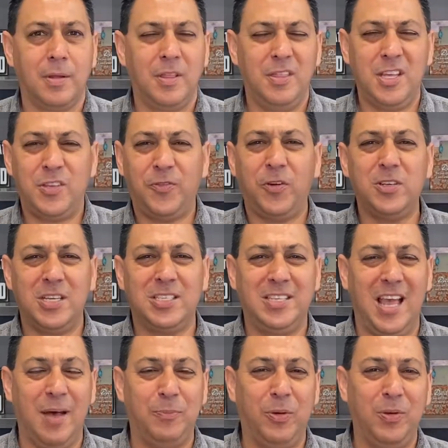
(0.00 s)
This first
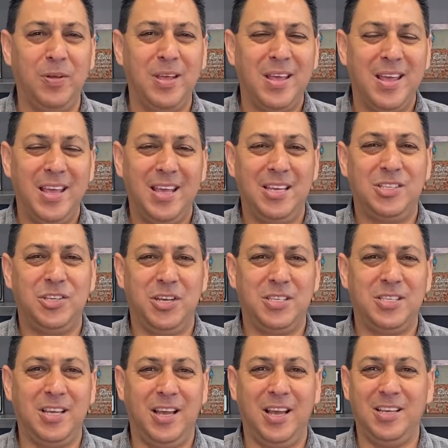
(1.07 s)
example is
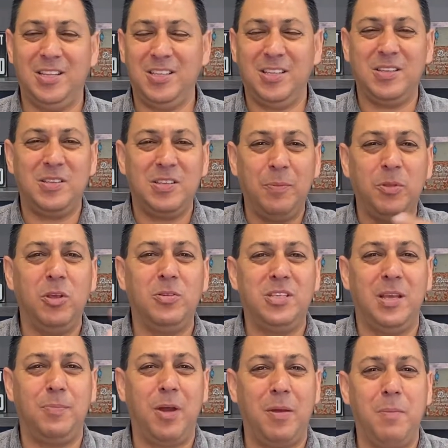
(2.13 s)
just something you'll
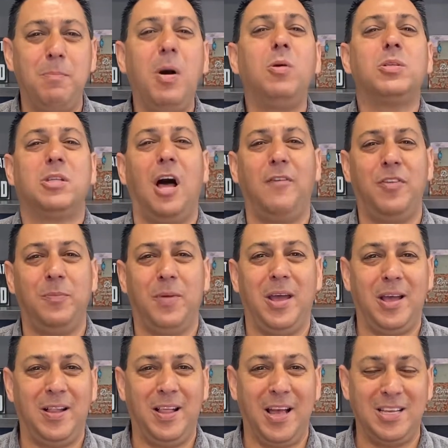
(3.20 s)
see probably most often in my
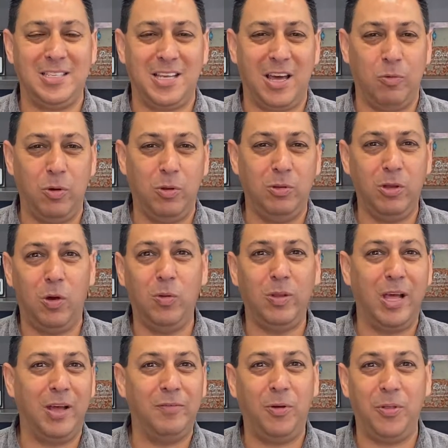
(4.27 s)
class. It's kind of a real
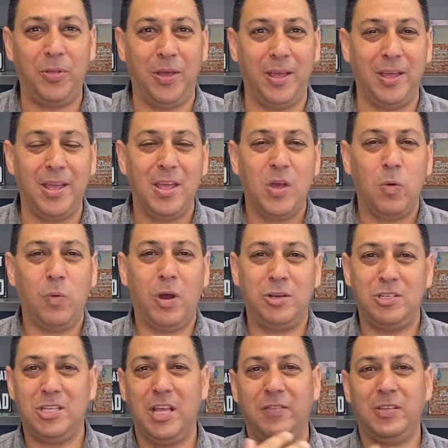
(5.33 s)
low-level thing where I
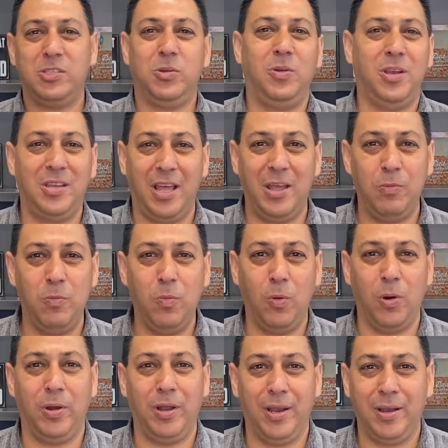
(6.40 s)
just give a student a
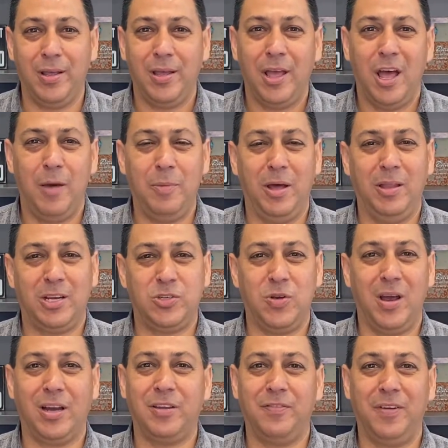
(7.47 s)
warning about
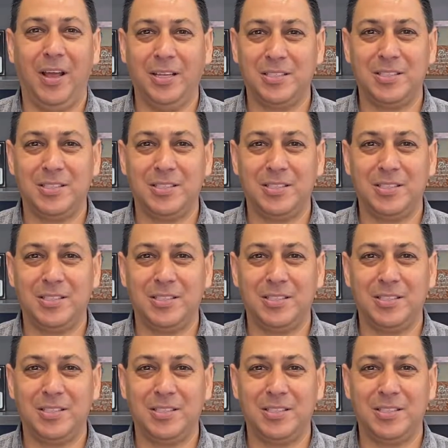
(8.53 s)
electronic device.